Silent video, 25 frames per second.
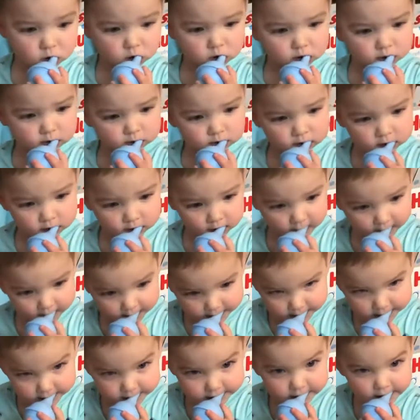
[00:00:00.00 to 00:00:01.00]
I've been sitting
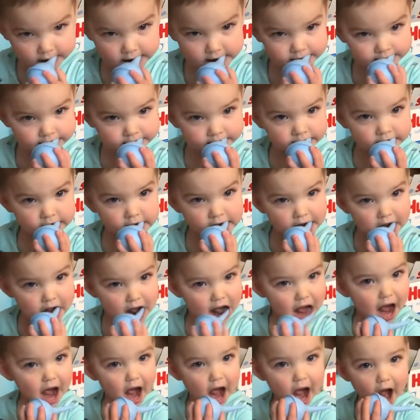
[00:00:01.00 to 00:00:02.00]
here for the past like
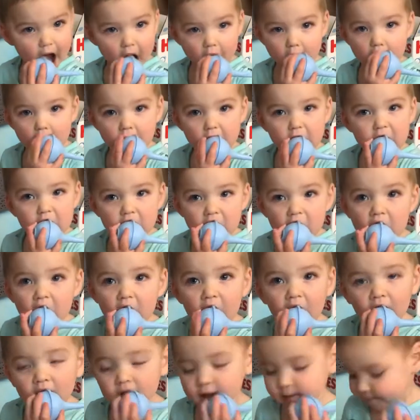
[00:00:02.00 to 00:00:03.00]
five minutes waiting for him to
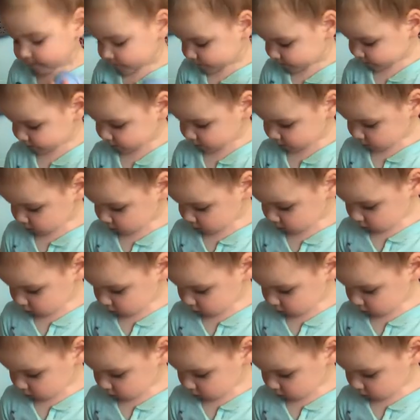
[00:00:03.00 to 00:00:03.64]
come over here.